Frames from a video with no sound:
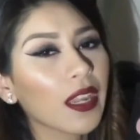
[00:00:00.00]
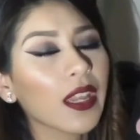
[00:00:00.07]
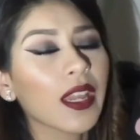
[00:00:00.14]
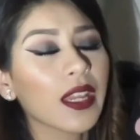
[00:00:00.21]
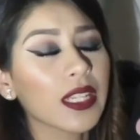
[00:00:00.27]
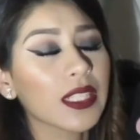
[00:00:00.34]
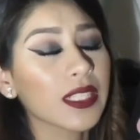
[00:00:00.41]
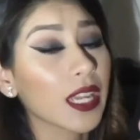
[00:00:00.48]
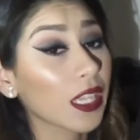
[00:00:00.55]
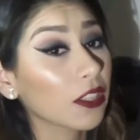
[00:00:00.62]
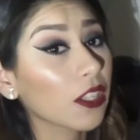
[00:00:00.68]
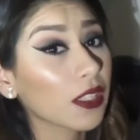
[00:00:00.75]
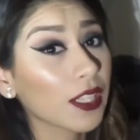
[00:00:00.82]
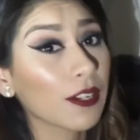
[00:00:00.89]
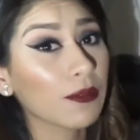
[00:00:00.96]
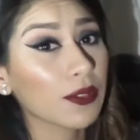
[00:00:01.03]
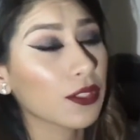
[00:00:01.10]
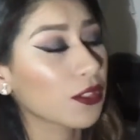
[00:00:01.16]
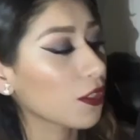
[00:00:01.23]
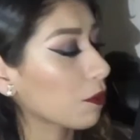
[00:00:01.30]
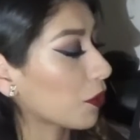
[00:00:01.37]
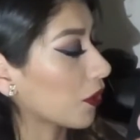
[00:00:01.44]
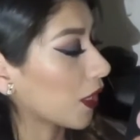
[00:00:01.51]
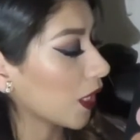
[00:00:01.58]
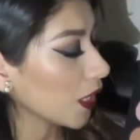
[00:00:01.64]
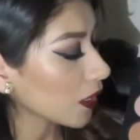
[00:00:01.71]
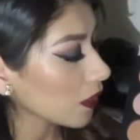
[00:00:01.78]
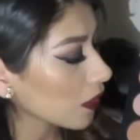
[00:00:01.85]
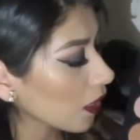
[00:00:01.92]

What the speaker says: and I thought that was super neat.